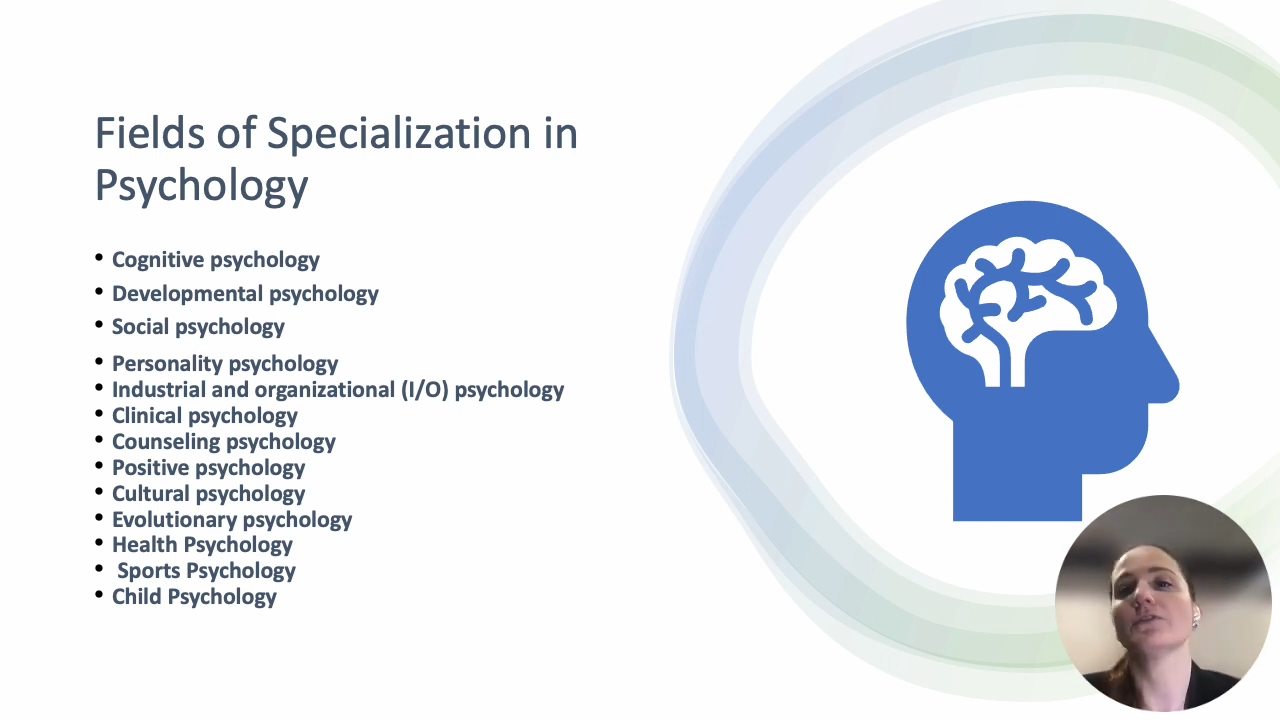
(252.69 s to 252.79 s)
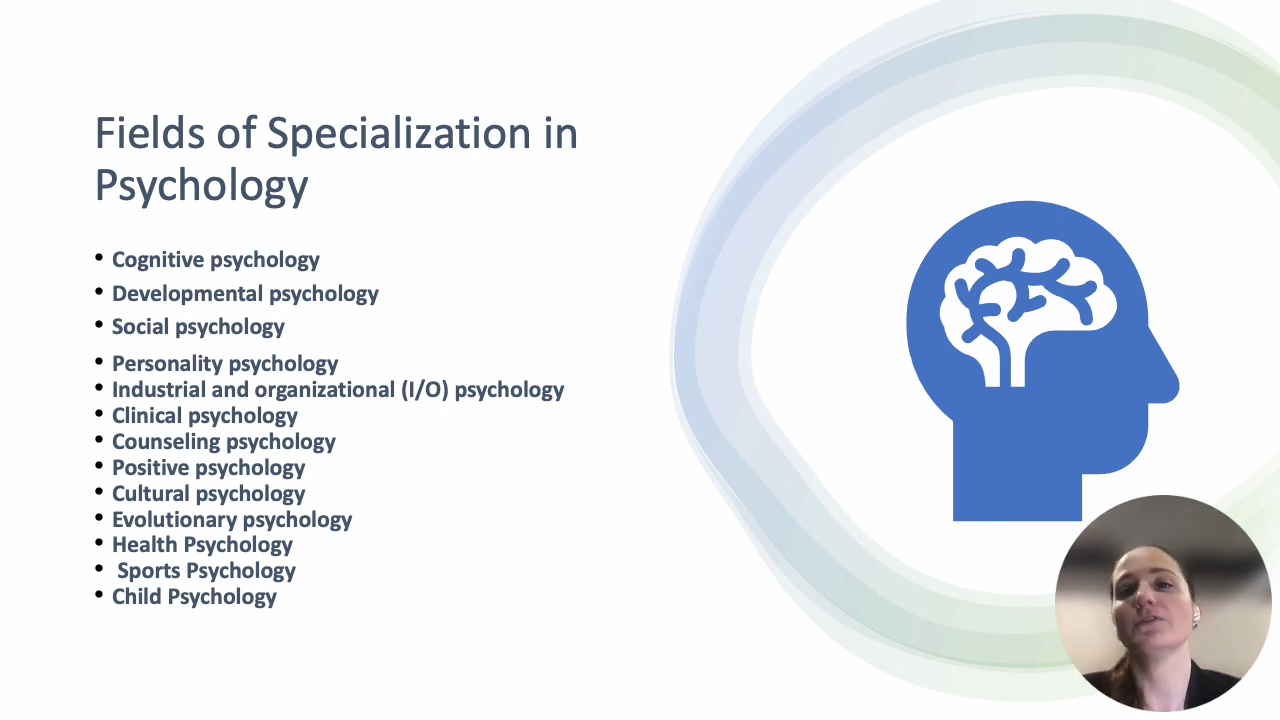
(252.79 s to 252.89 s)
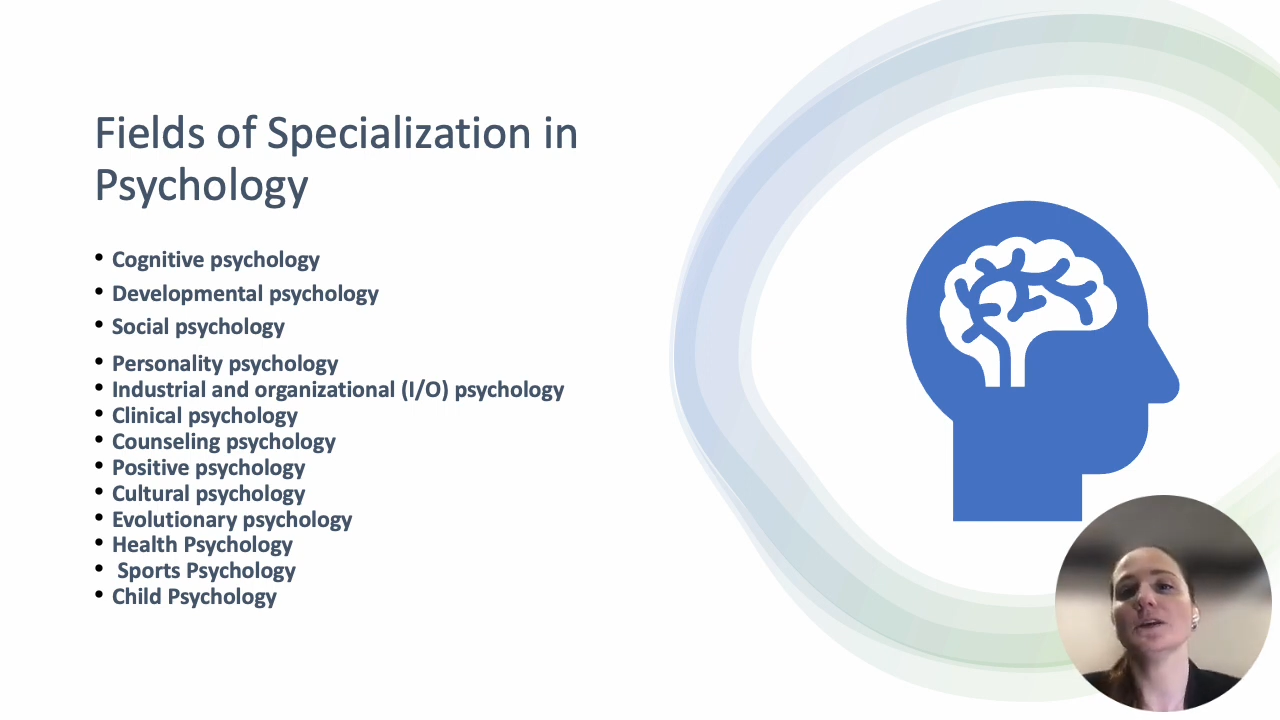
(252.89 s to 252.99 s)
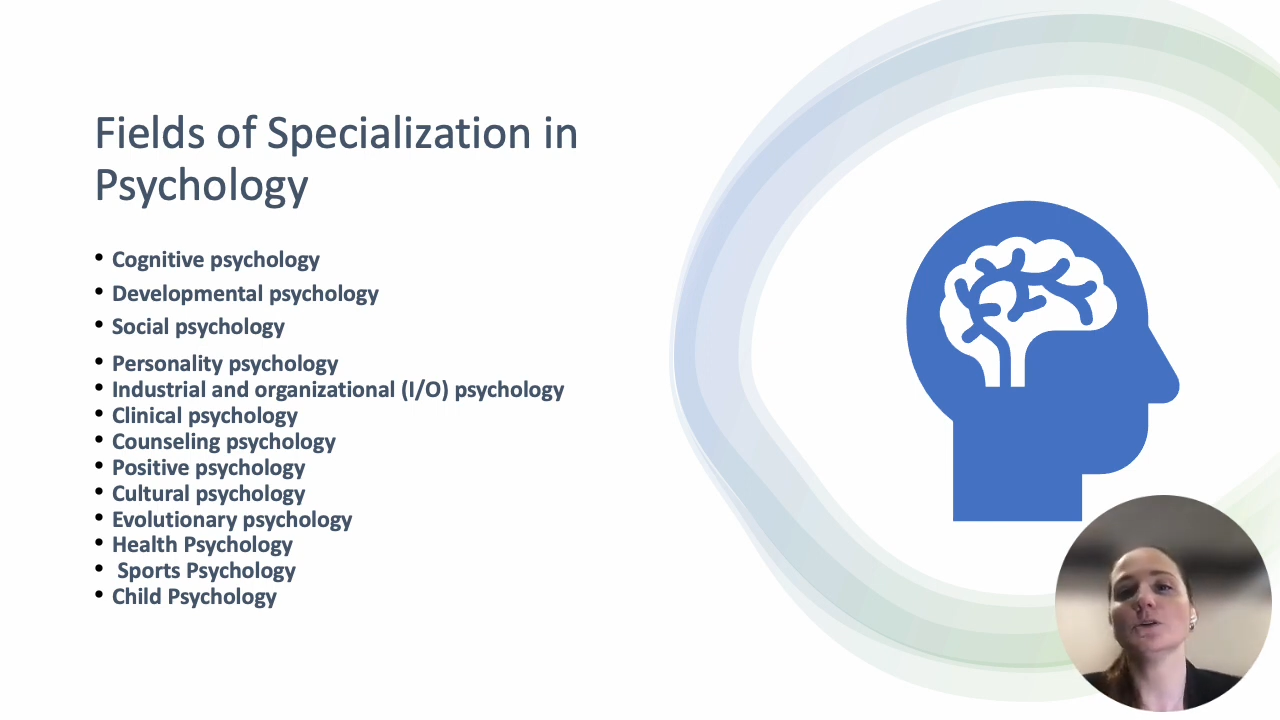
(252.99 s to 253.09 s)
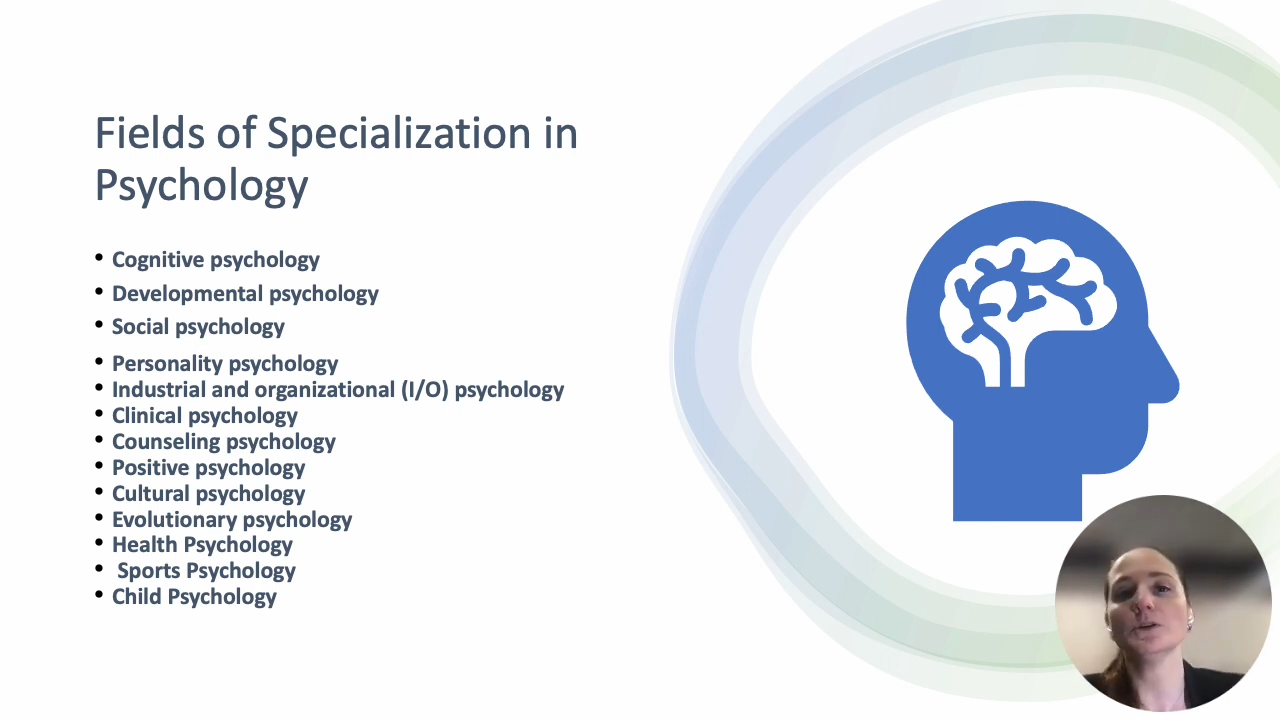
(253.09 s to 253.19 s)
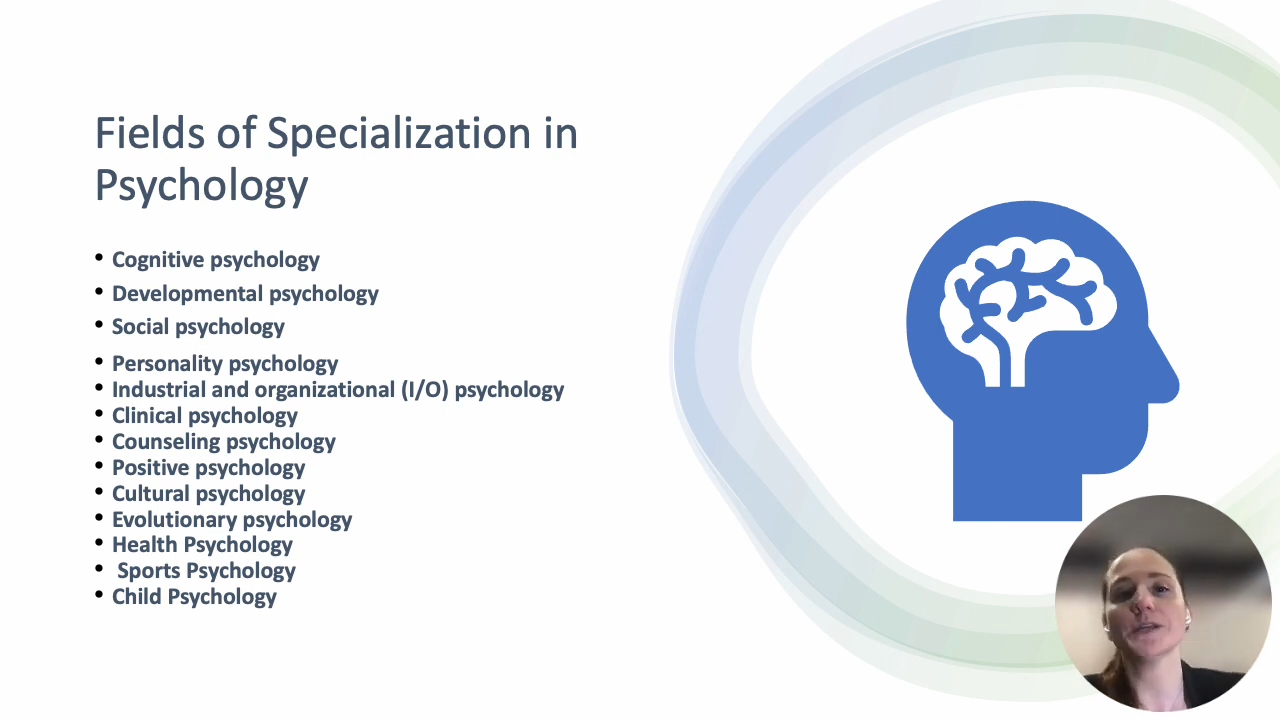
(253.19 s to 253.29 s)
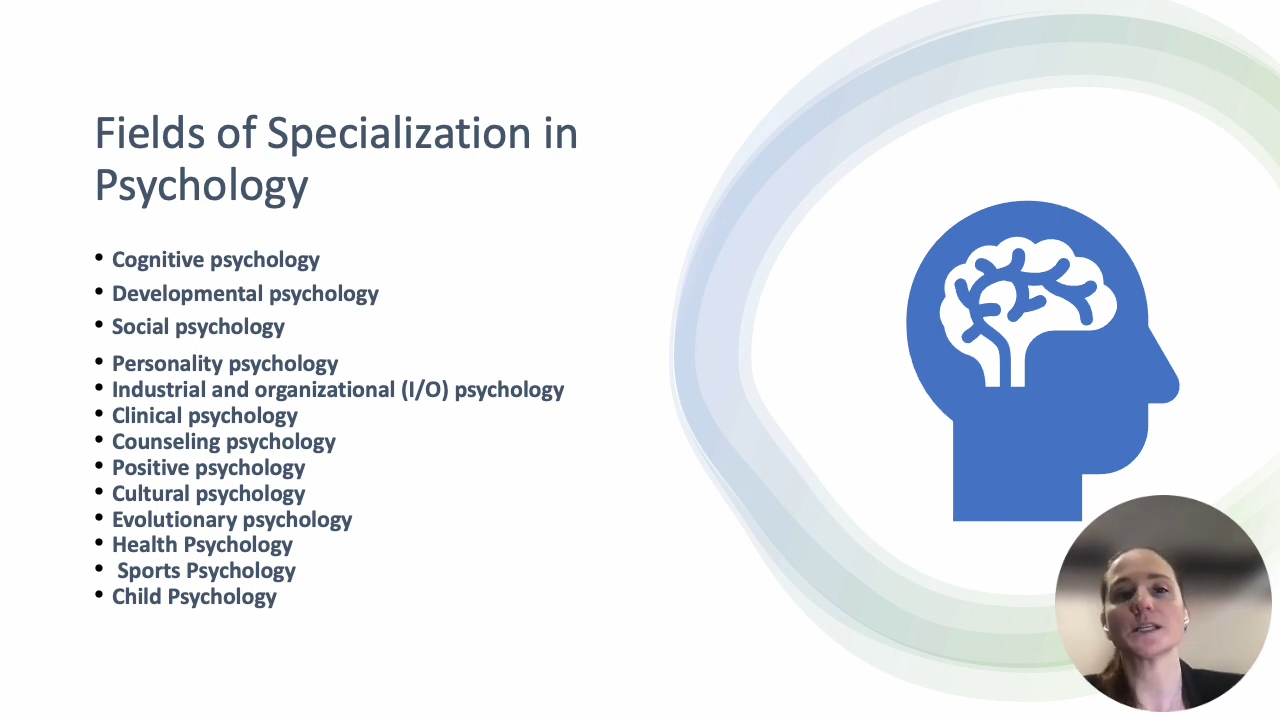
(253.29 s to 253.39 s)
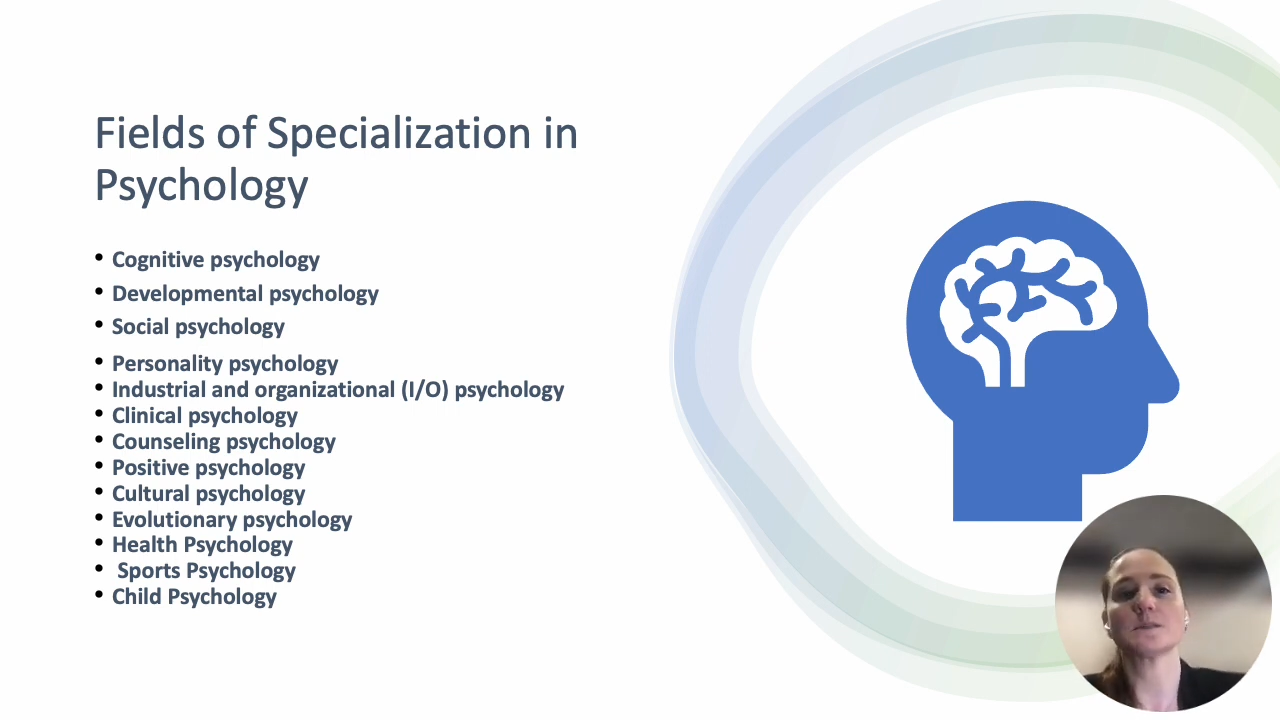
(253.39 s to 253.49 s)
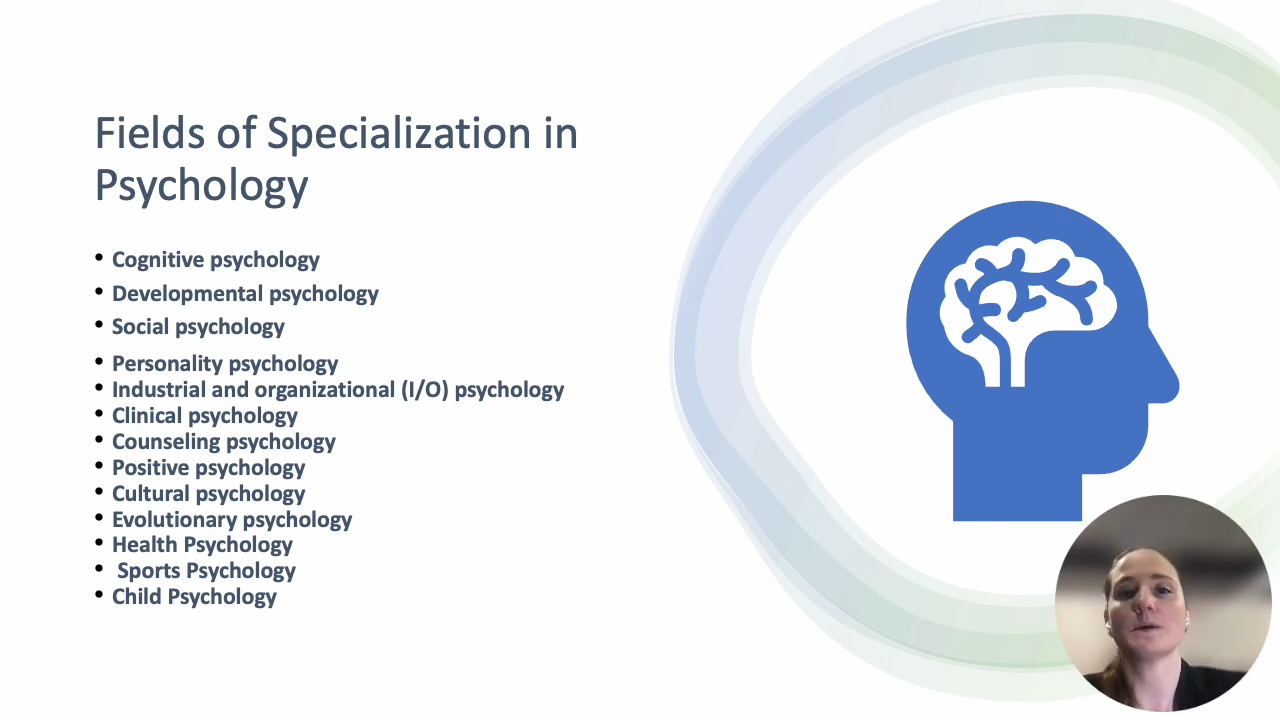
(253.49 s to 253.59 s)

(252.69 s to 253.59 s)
field that